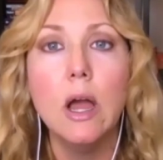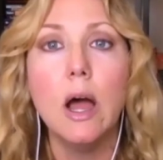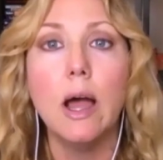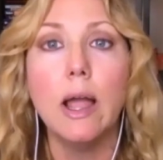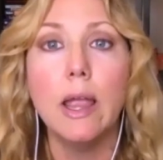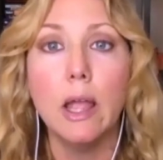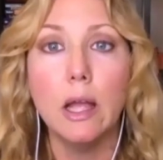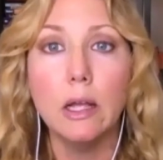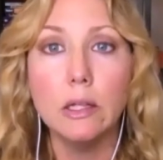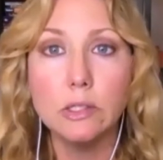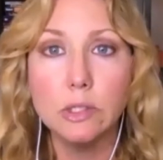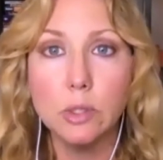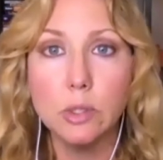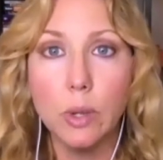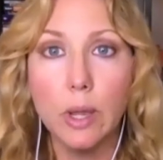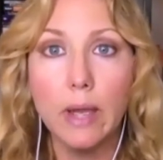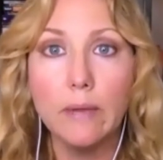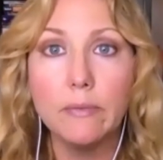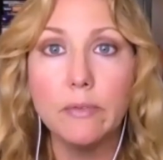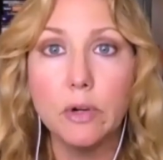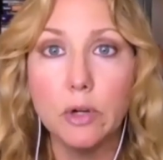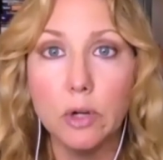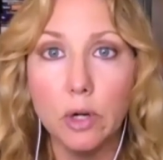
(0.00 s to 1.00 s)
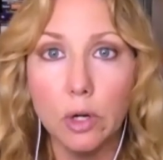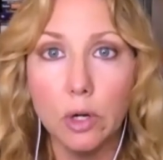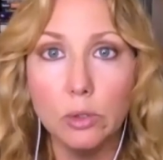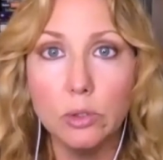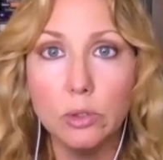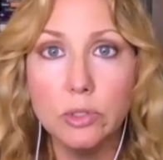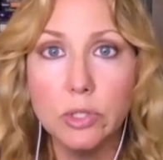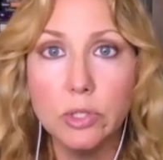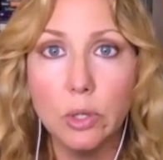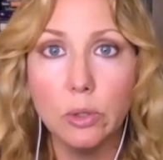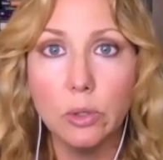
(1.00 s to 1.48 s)
I also have your
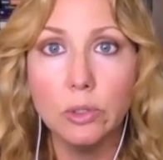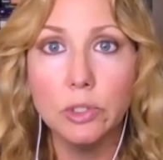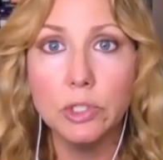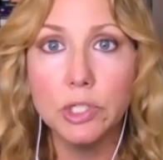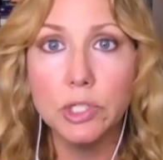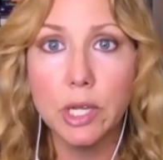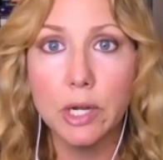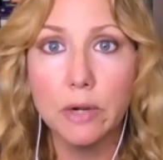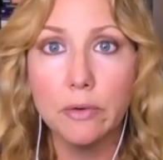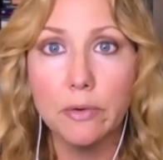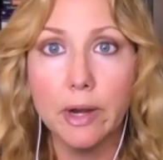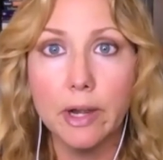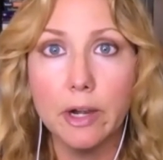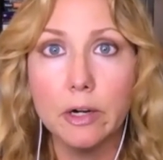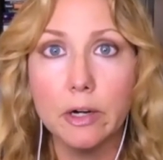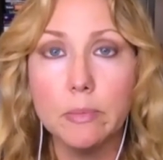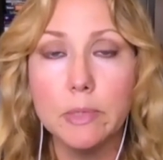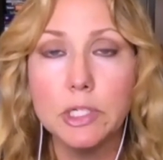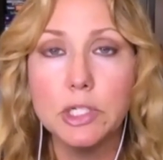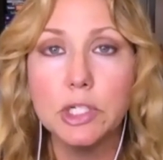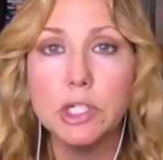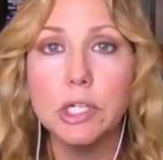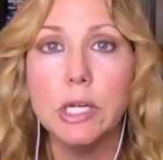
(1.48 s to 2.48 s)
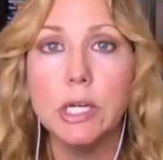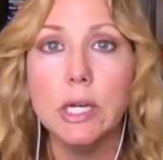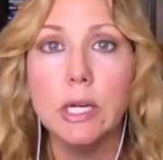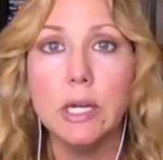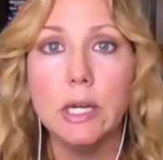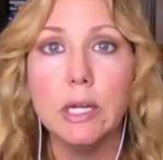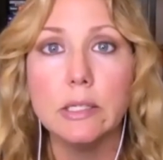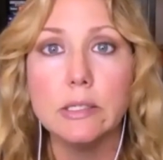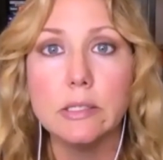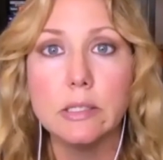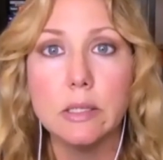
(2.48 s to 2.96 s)
ozone generator
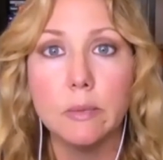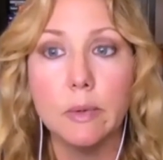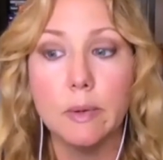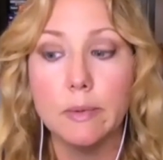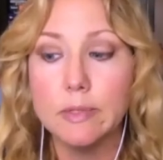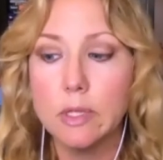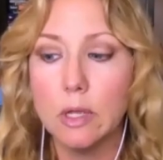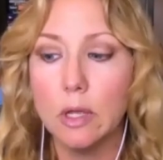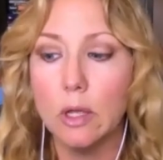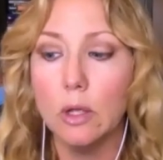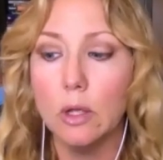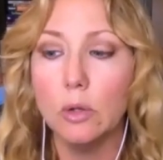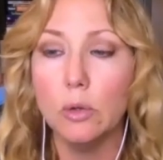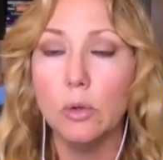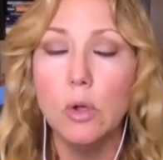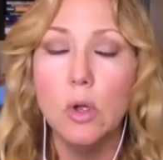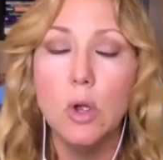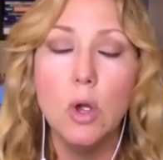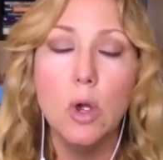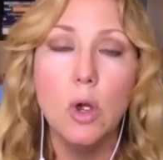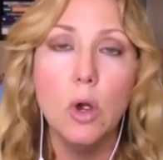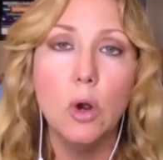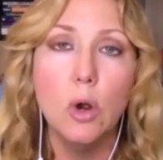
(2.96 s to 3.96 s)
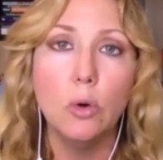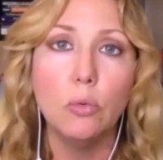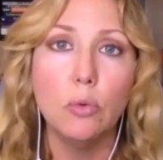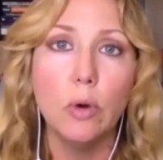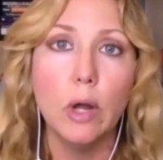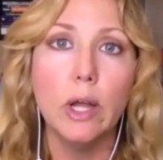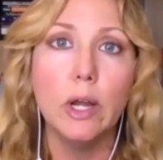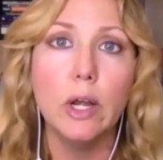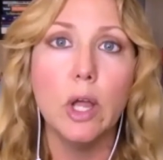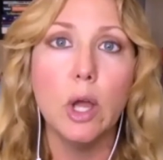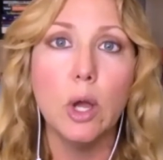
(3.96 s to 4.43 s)
machine, and sometimes I'll
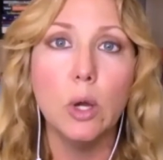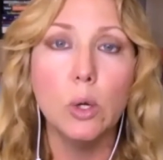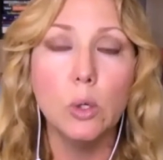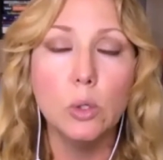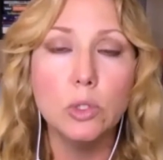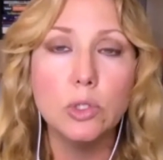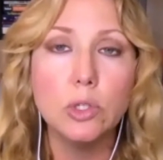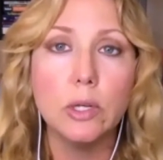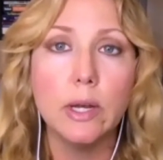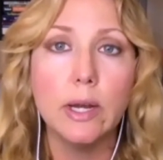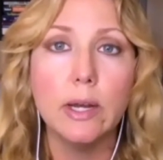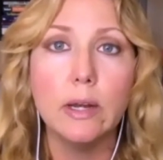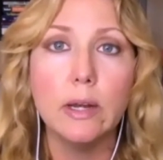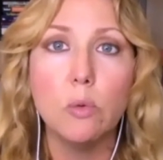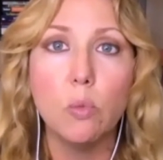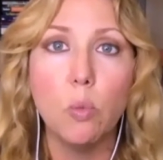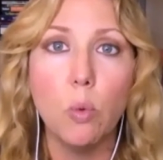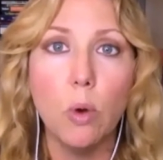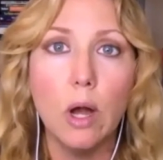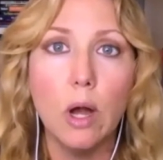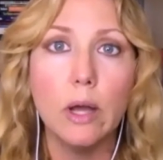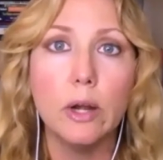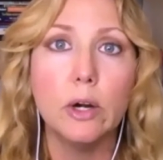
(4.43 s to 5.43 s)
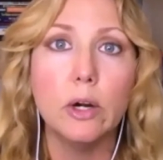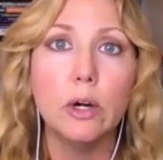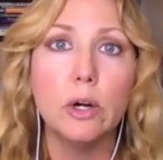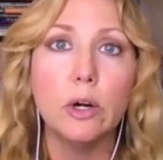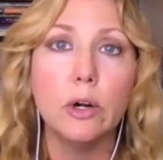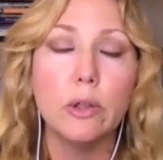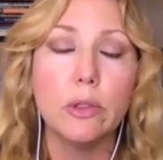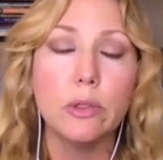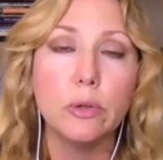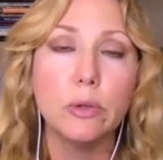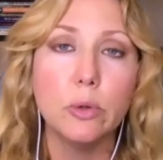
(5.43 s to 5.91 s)
run ozonated
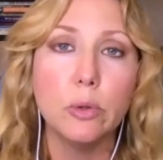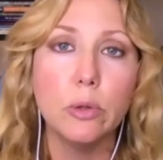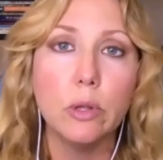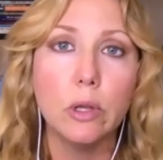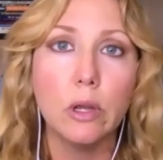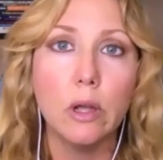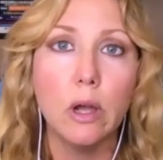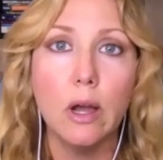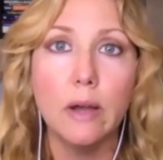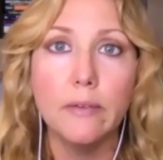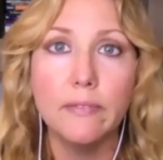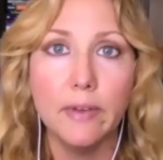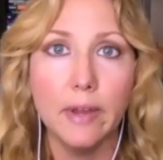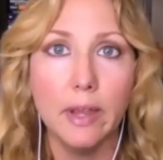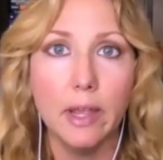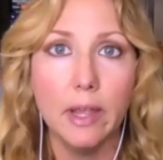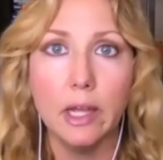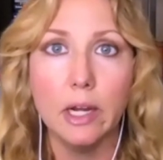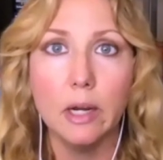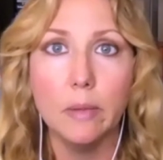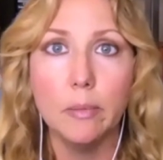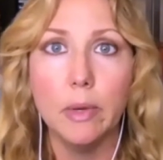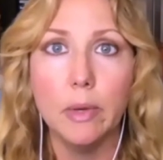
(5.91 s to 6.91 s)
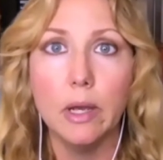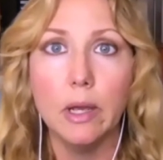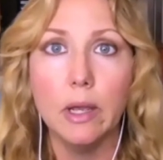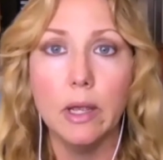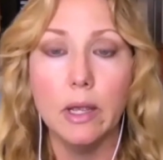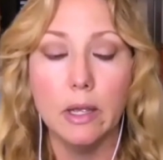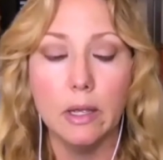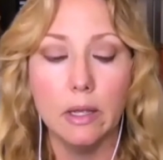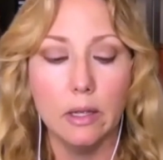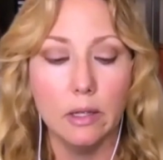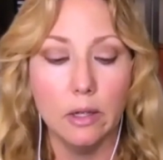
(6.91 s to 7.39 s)
water through the coffee enema
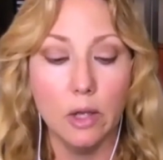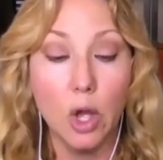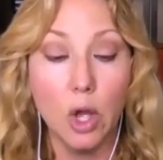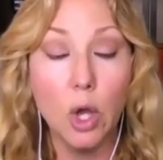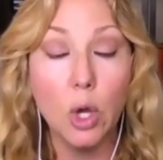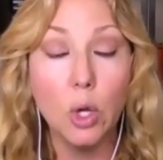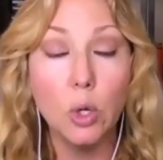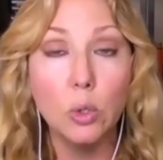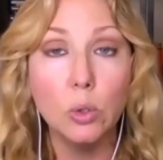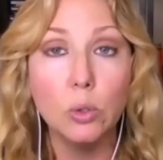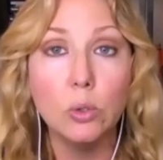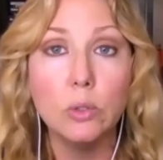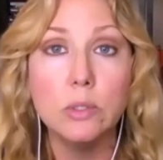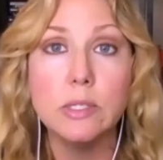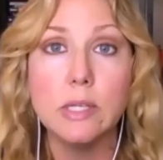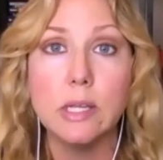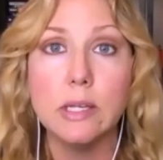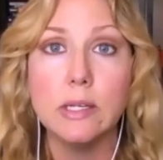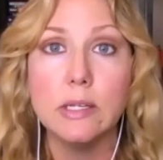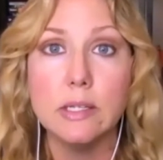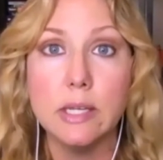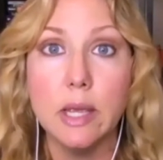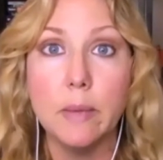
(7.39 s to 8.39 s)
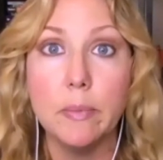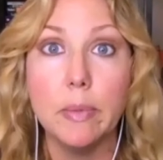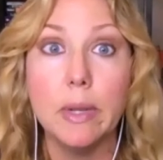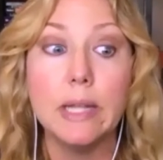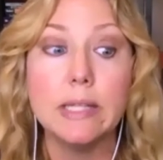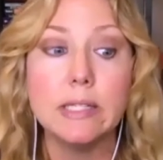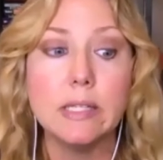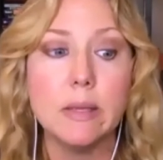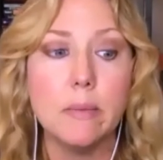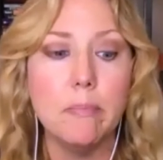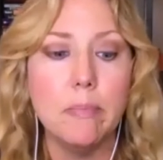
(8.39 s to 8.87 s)
hose and tip.
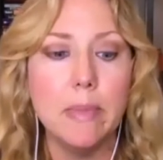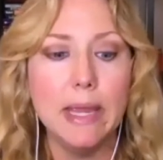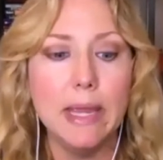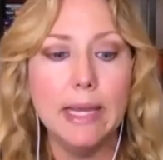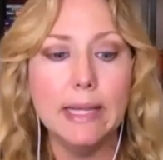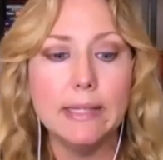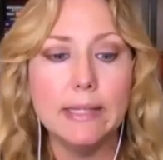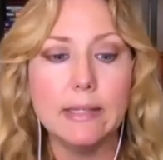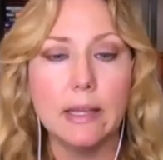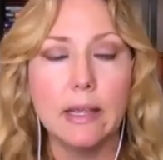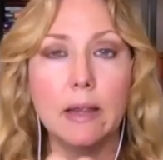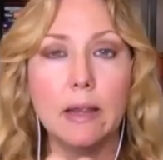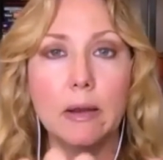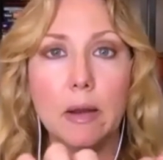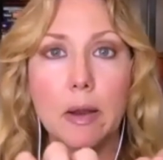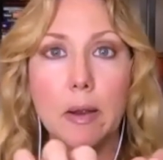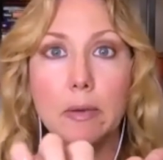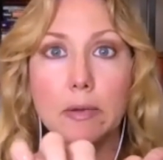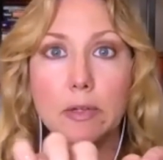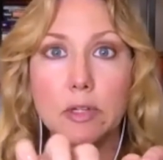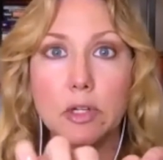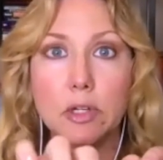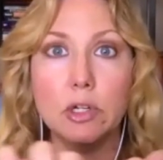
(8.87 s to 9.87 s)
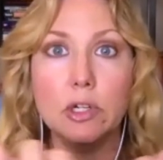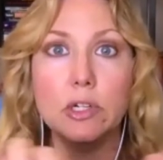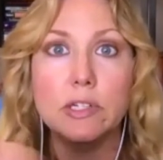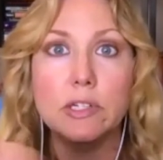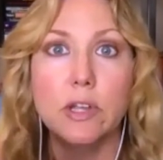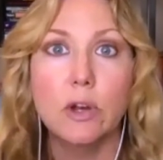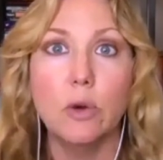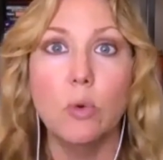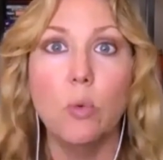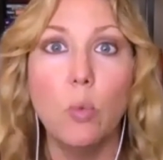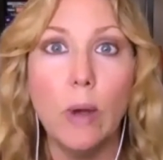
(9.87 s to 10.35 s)
And it's amazing. It
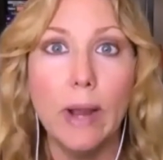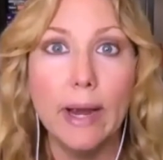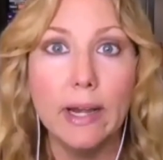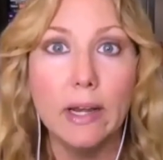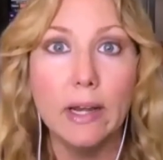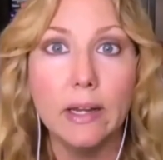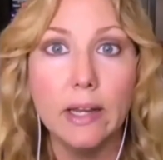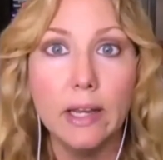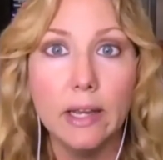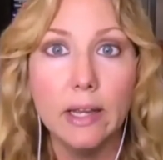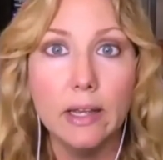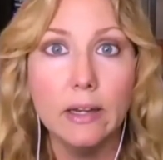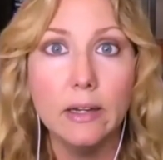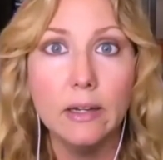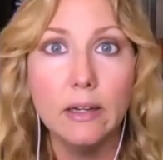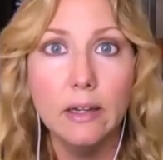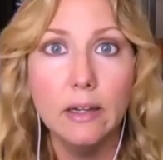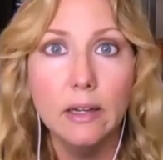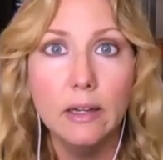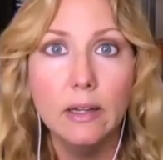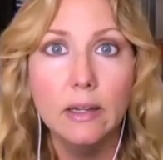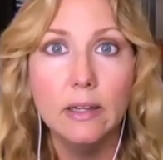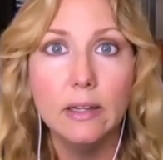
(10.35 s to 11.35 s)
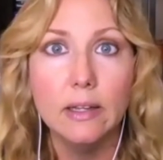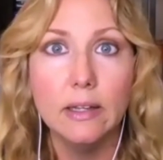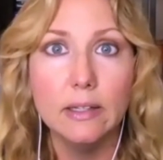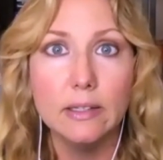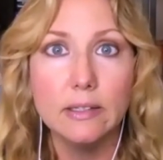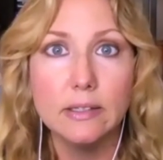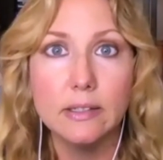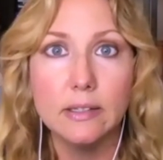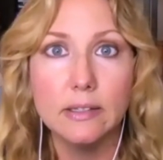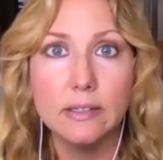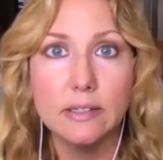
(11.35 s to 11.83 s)
turns it white again.
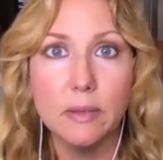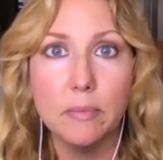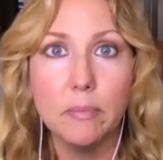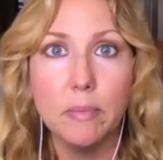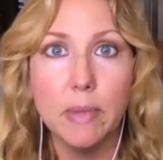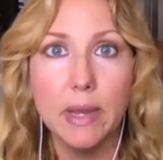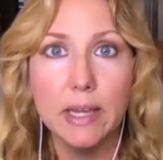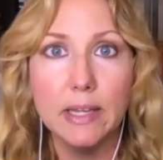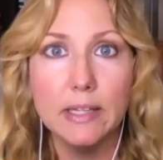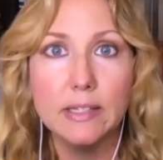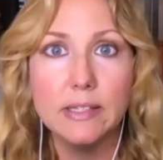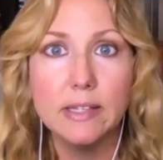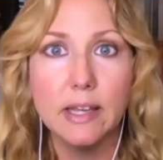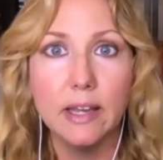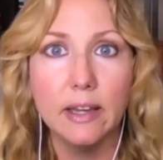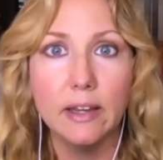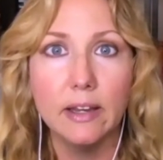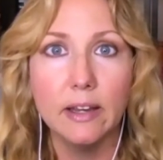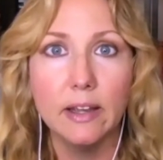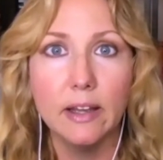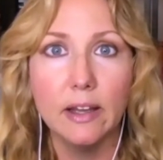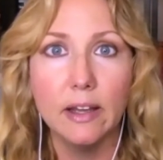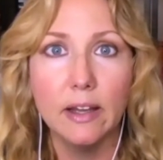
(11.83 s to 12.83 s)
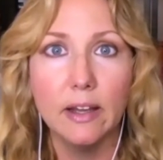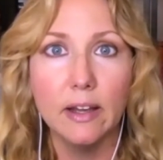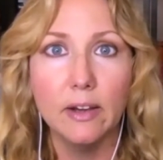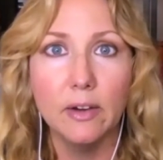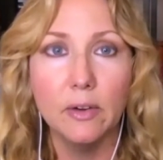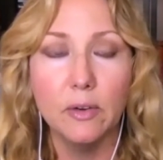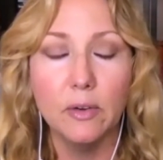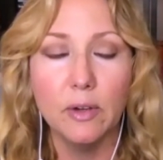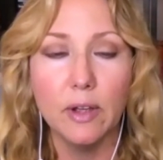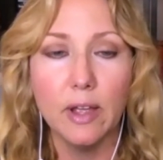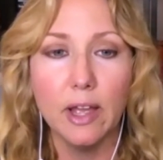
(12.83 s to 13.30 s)
It's amazing
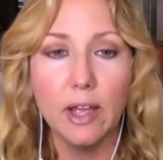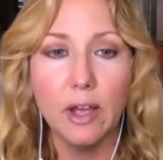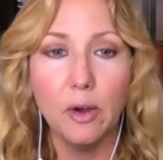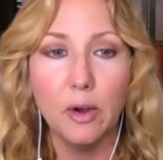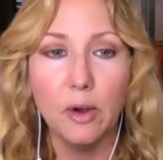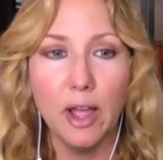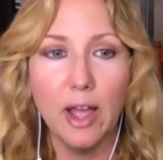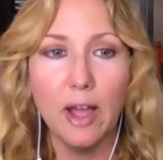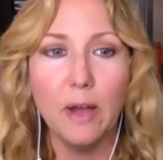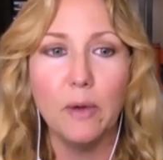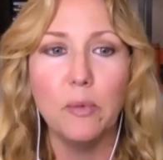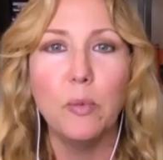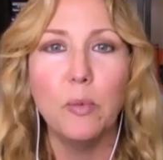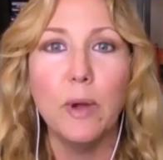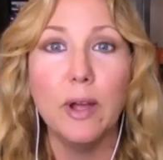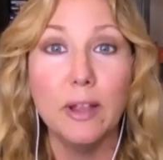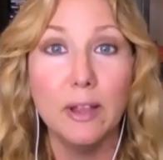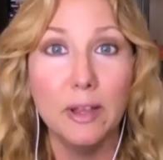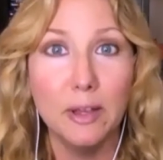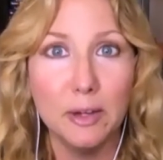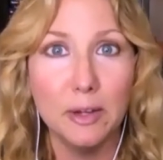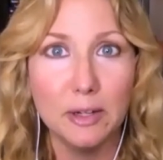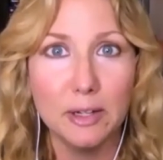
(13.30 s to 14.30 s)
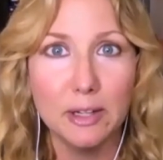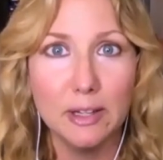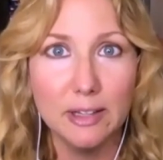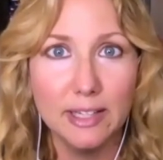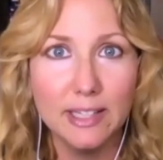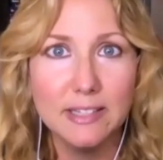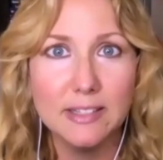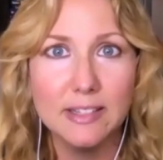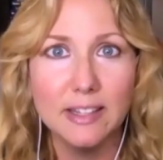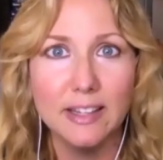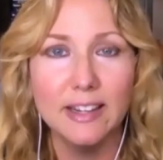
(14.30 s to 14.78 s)
how well it
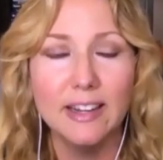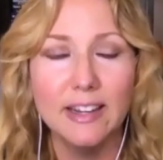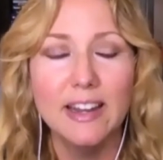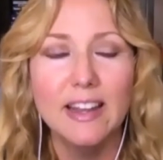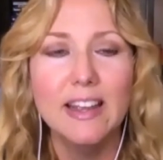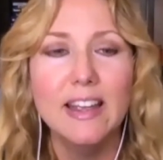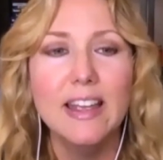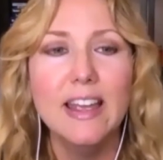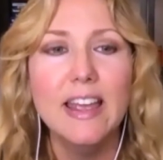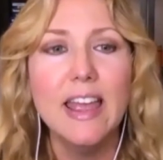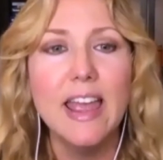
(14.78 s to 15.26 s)
cleans it,